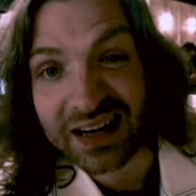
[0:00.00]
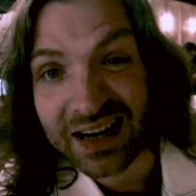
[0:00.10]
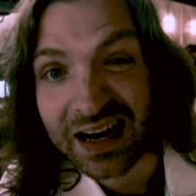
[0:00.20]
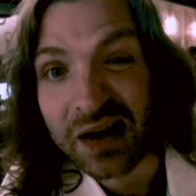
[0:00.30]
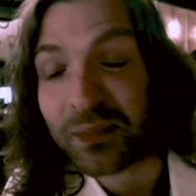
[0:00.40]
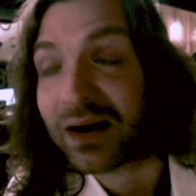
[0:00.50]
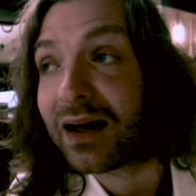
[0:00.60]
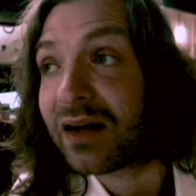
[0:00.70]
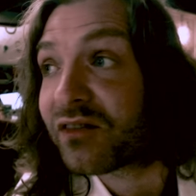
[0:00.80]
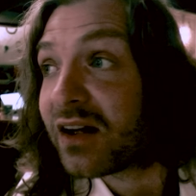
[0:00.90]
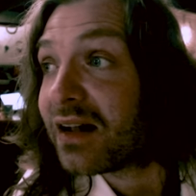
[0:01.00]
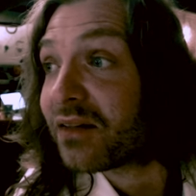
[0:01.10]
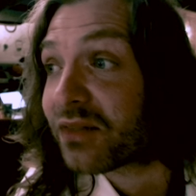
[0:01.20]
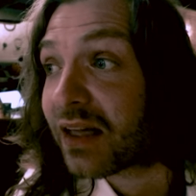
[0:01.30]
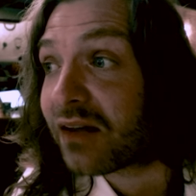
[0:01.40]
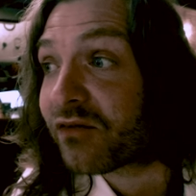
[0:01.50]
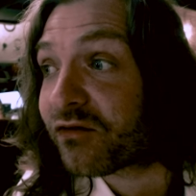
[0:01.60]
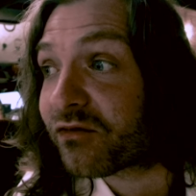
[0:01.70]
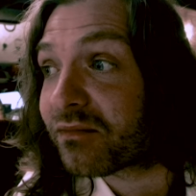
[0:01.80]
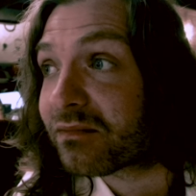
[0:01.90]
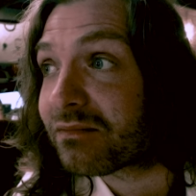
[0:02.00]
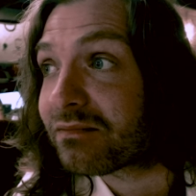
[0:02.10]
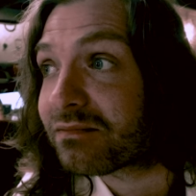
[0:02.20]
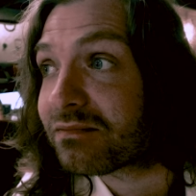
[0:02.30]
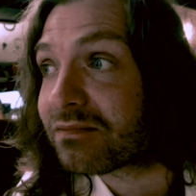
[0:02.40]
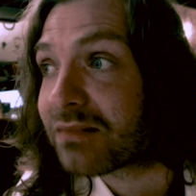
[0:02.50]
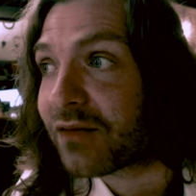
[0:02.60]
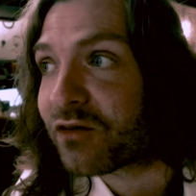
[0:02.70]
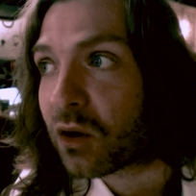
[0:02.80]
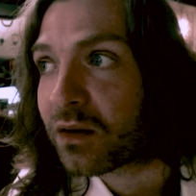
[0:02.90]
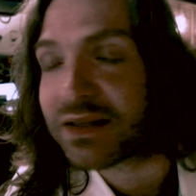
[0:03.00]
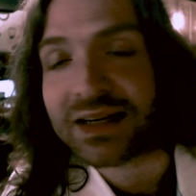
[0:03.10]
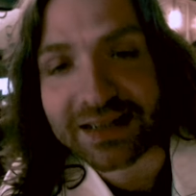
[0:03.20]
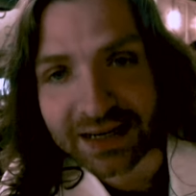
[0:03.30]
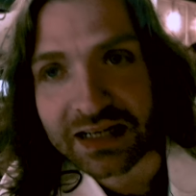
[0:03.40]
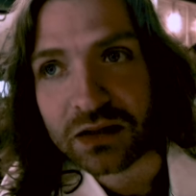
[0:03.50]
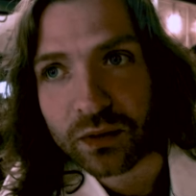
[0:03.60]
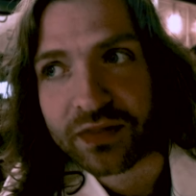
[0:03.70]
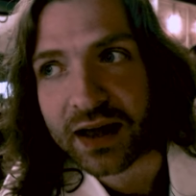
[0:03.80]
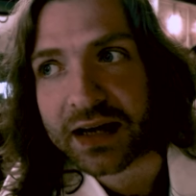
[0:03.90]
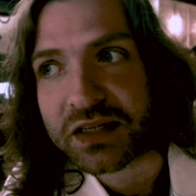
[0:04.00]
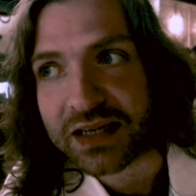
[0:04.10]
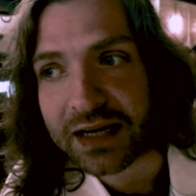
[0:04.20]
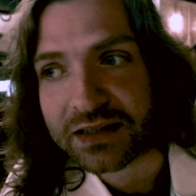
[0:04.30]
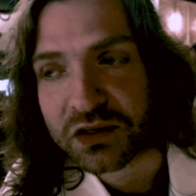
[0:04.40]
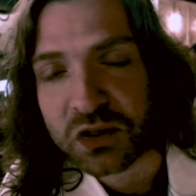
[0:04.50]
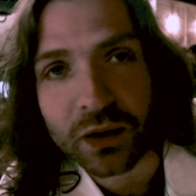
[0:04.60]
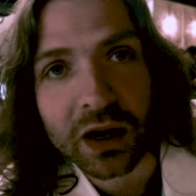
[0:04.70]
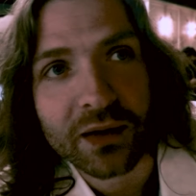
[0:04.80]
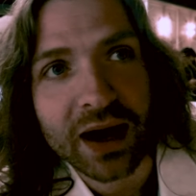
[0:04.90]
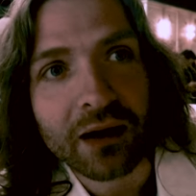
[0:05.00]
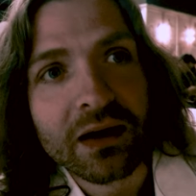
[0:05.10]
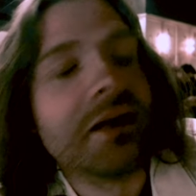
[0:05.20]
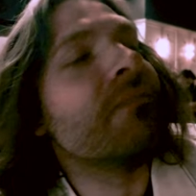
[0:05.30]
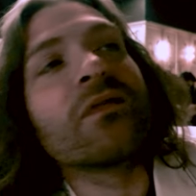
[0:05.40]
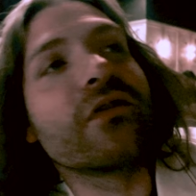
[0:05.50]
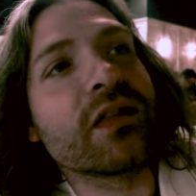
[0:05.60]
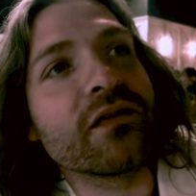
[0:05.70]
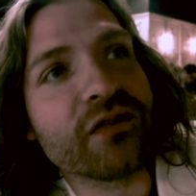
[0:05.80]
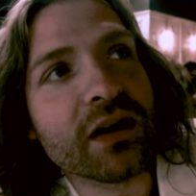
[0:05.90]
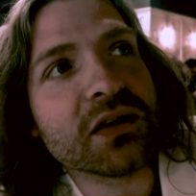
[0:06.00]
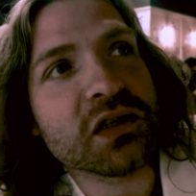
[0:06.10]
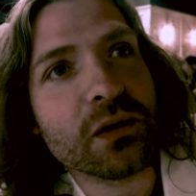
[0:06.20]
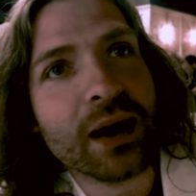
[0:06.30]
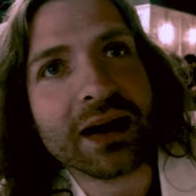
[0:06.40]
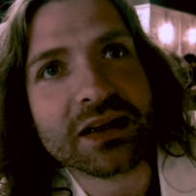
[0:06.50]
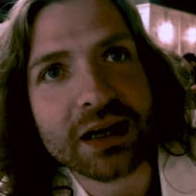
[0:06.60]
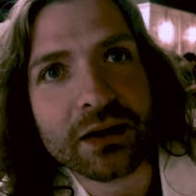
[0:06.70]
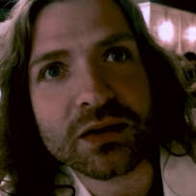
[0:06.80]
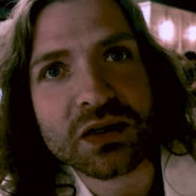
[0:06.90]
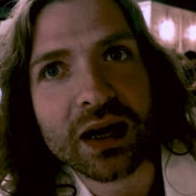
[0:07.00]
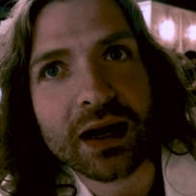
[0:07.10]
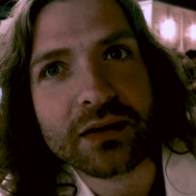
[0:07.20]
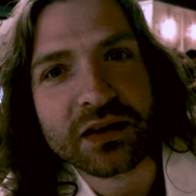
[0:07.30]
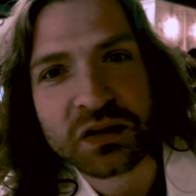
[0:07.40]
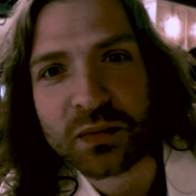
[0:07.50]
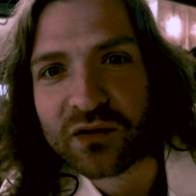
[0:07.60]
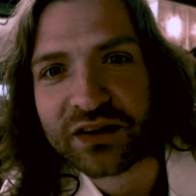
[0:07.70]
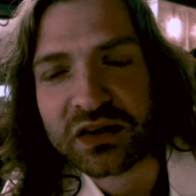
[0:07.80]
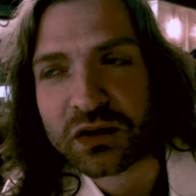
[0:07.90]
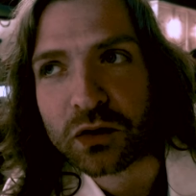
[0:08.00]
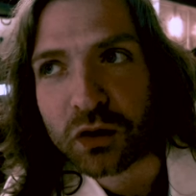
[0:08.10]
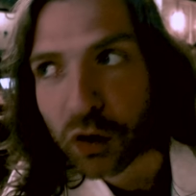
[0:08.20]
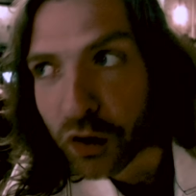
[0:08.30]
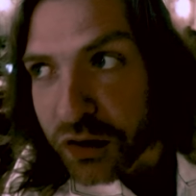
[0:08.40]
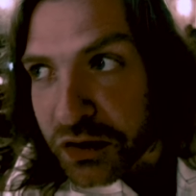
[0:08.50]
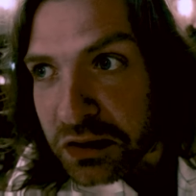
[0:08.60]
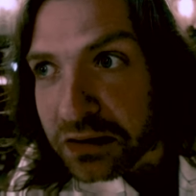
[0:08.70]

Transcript: get a leg up in life. They've they've got to deal with their status quo. Now, for the first two acts, I was like, this movie's good.